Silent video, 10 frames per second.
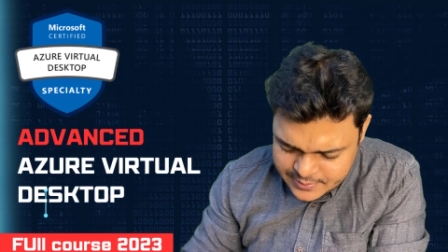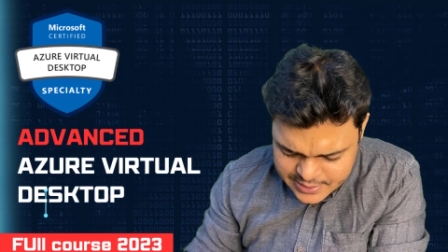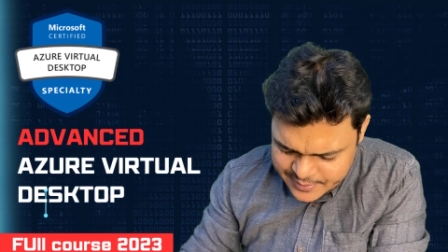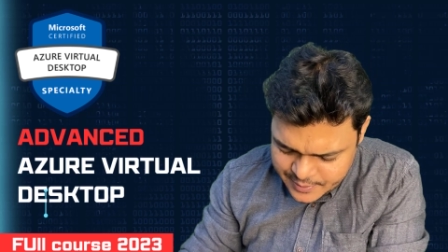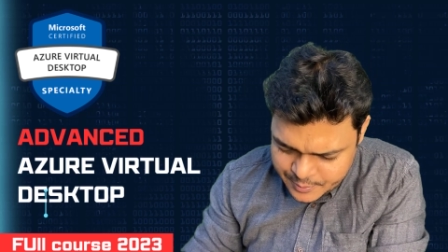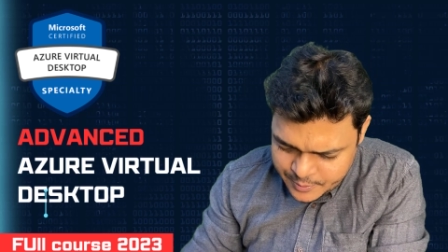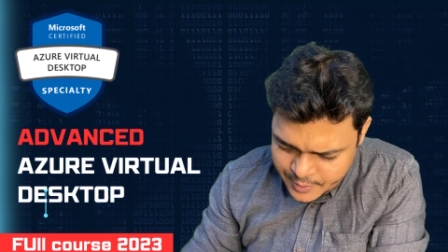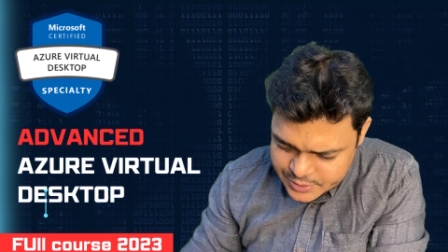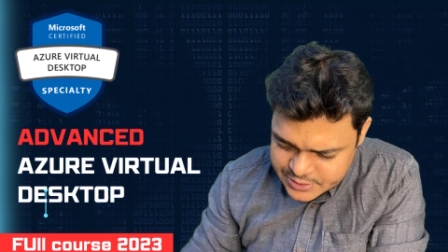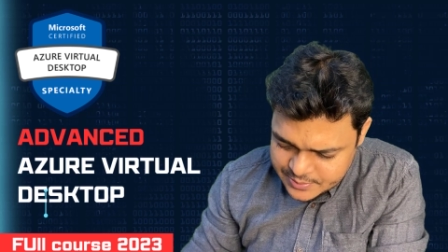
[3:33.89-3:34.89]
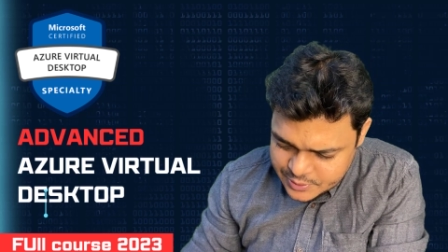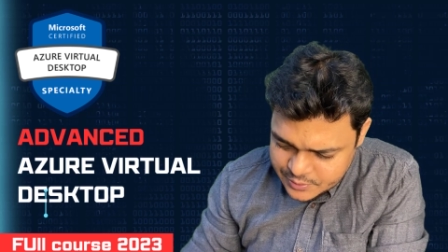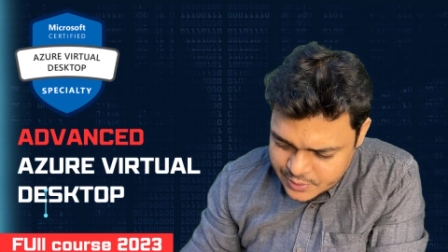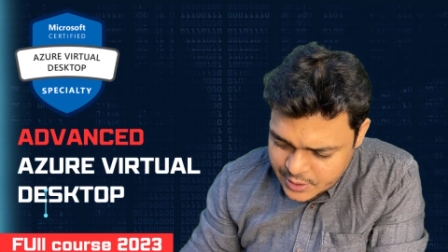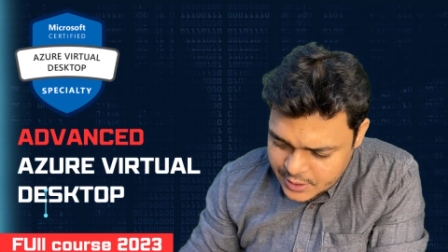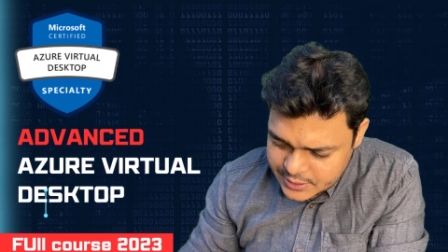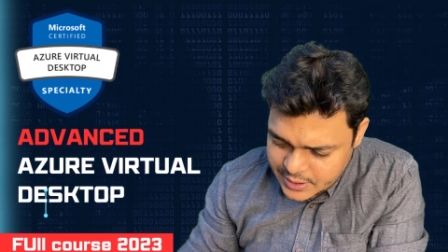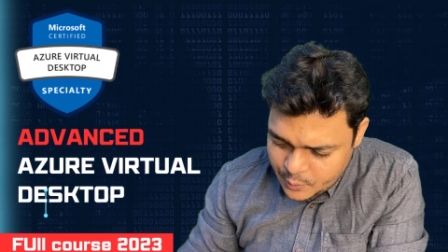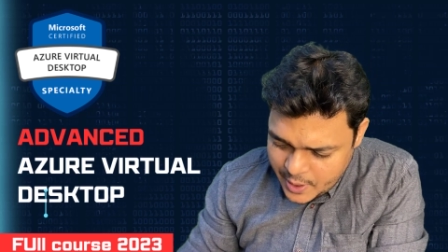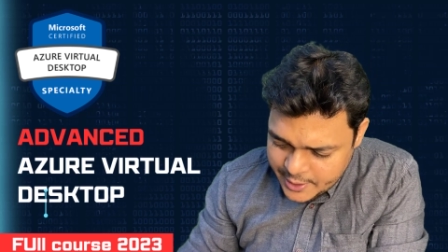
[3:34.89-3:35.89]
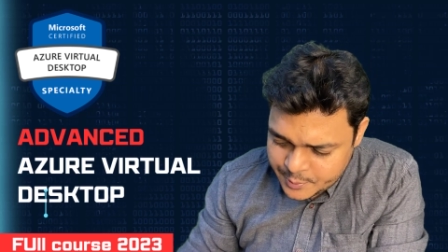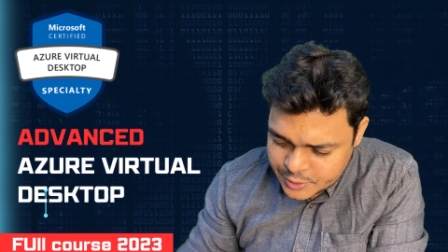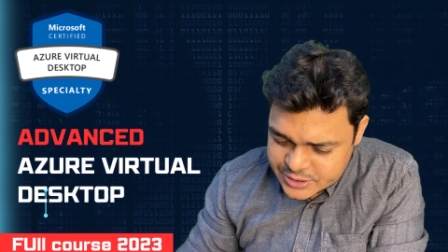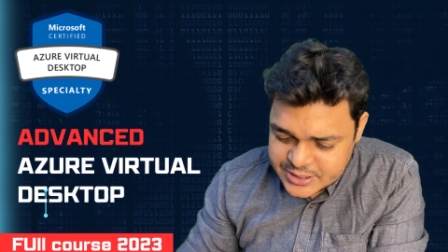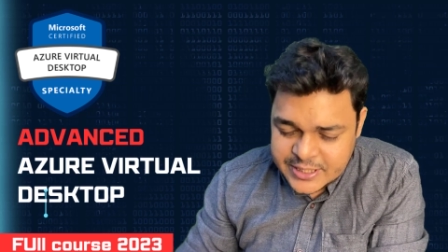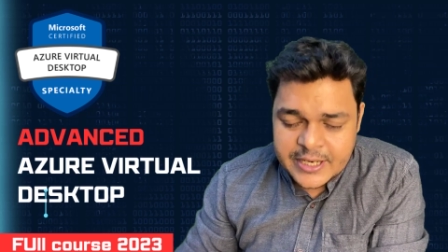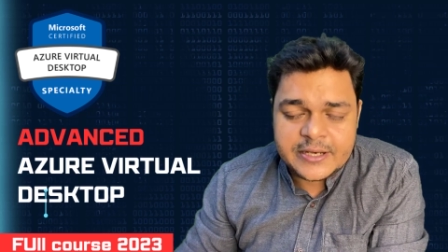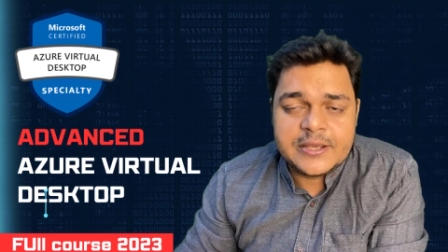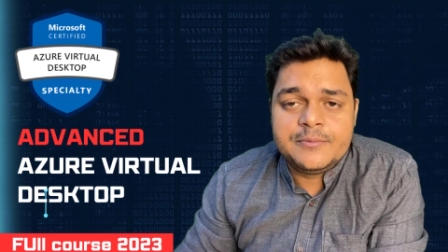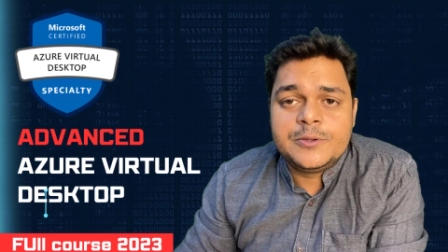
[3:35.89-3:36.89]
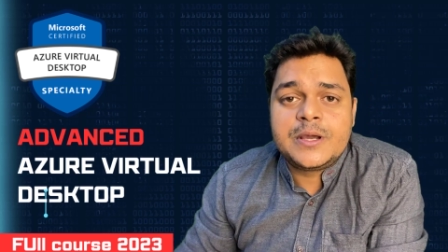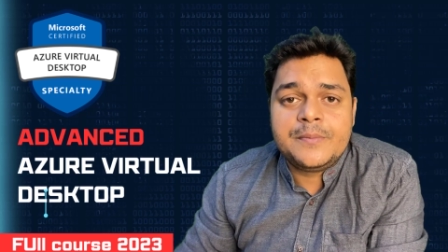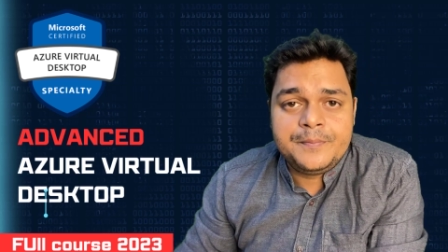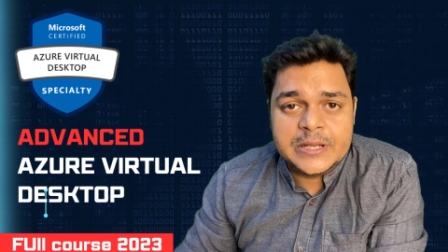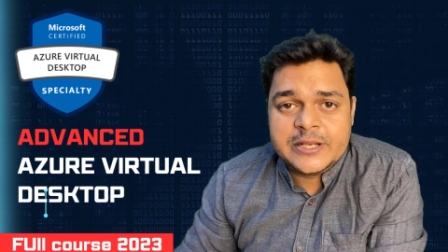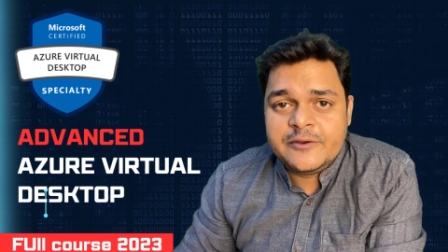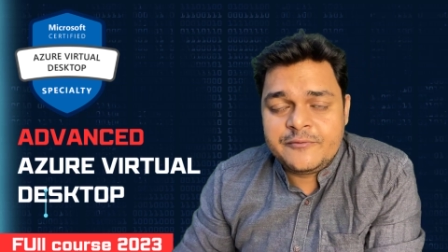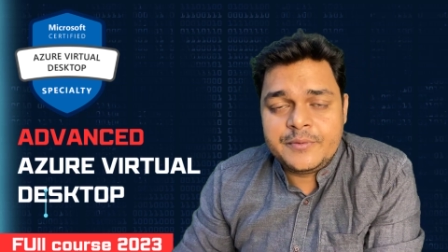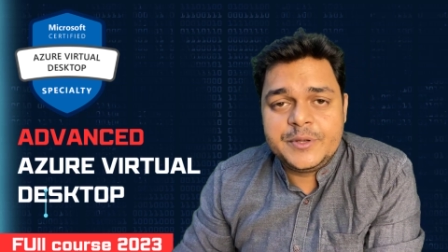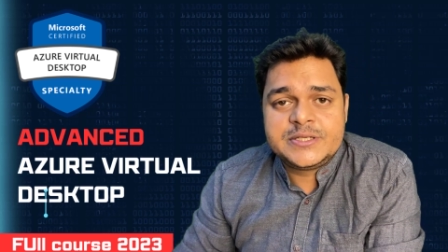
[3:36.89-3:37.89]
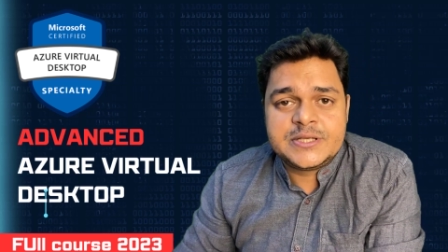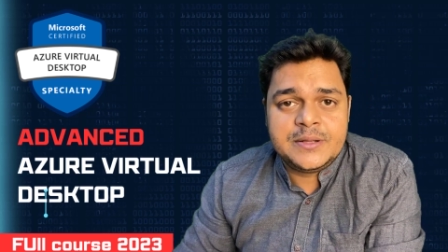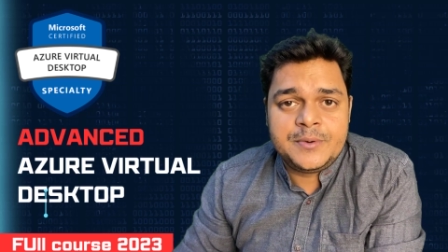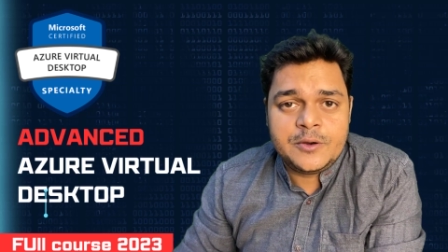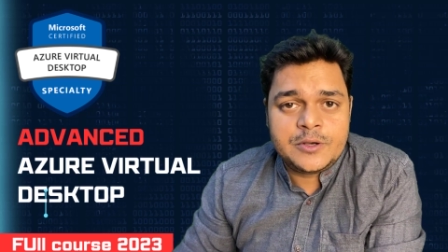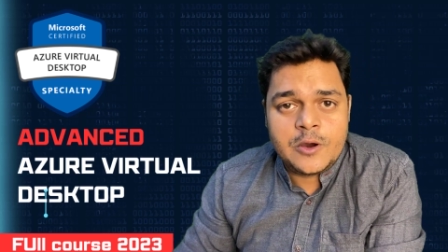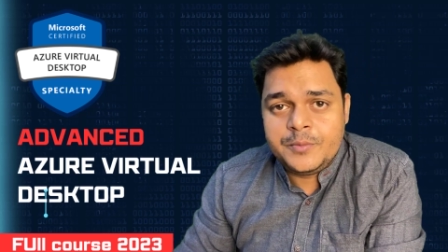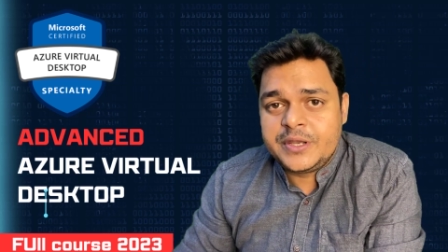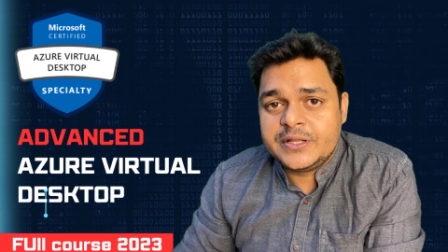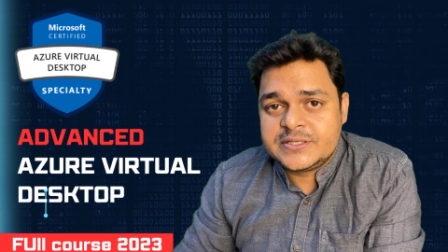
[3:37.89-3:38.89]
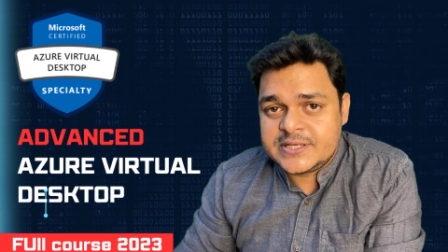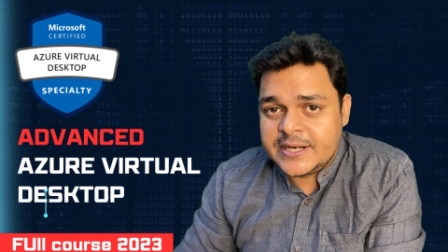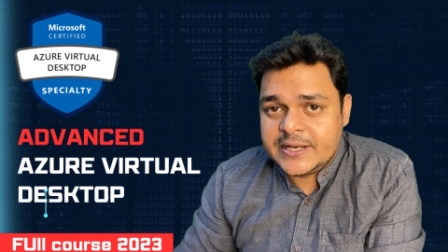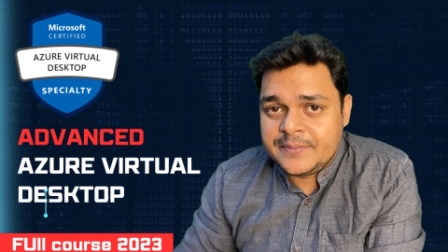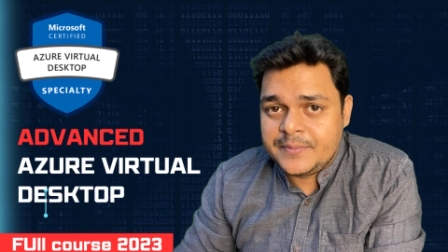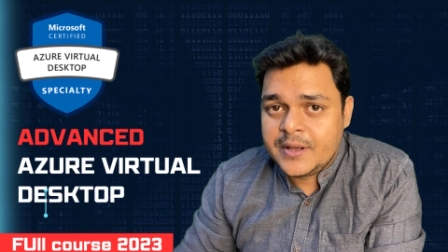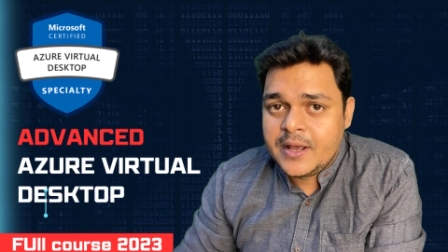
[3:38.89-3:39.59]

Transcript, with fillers: Let me move ourselves to the whiteboard screen and give you the complete information about how we can set up,